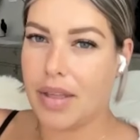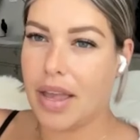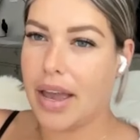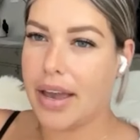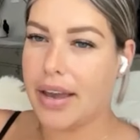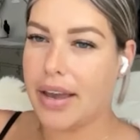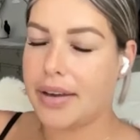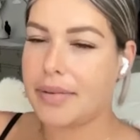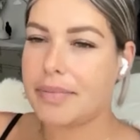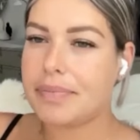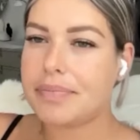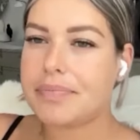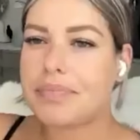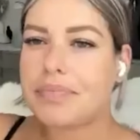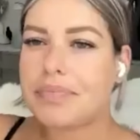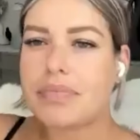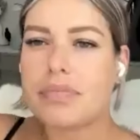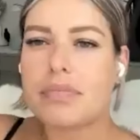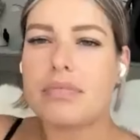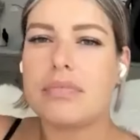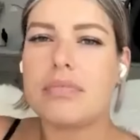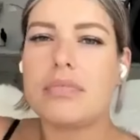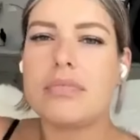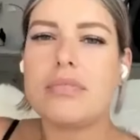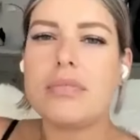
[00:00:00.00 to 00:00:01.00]
Okay.
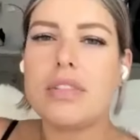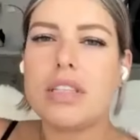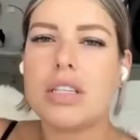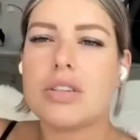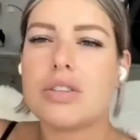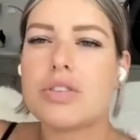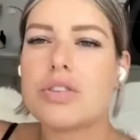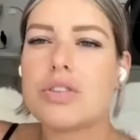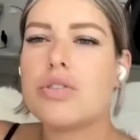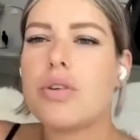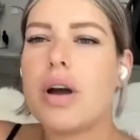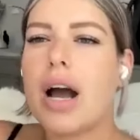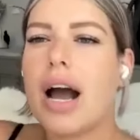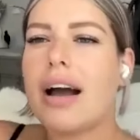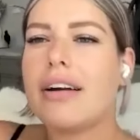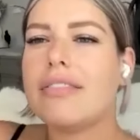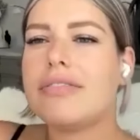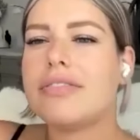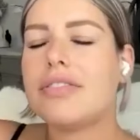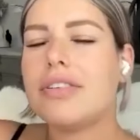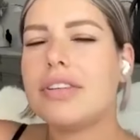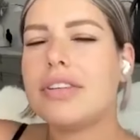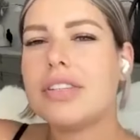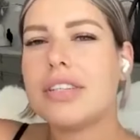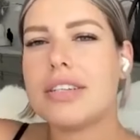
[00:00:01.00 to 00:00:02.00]
So you
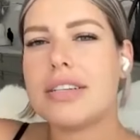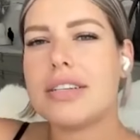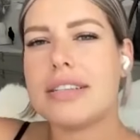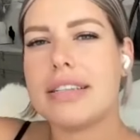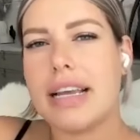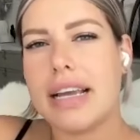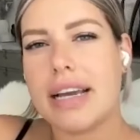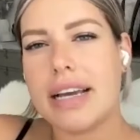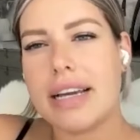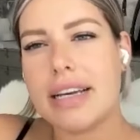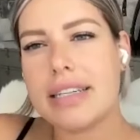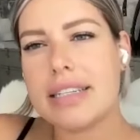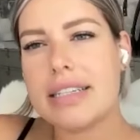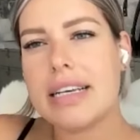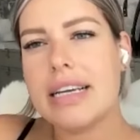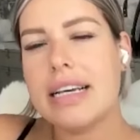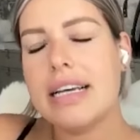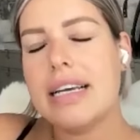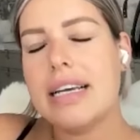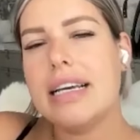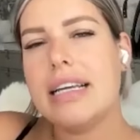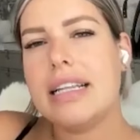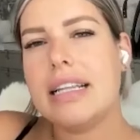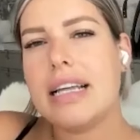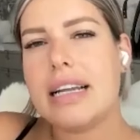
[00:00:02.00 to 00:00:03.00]
have to understand
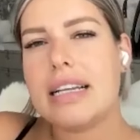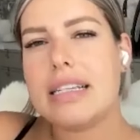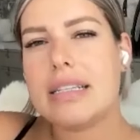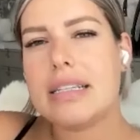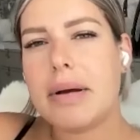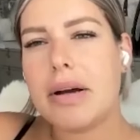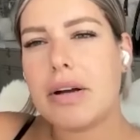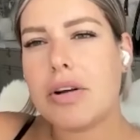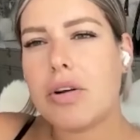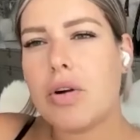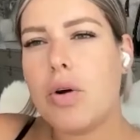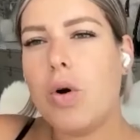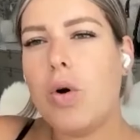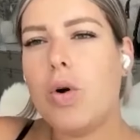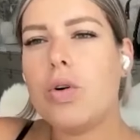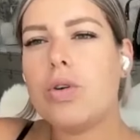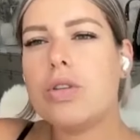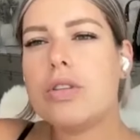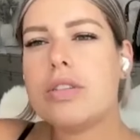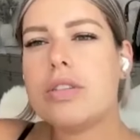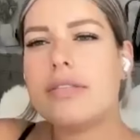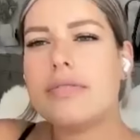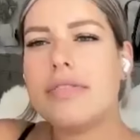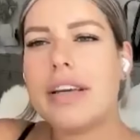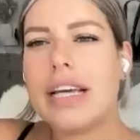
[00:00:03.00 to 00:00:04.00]
that it's about
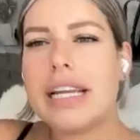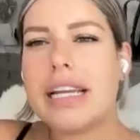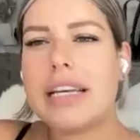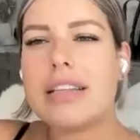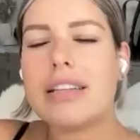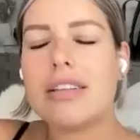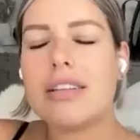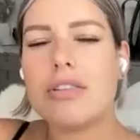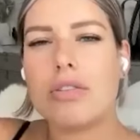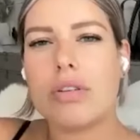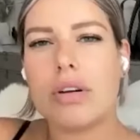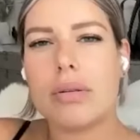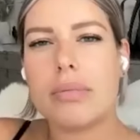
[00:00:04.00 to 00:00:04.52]
cultivating the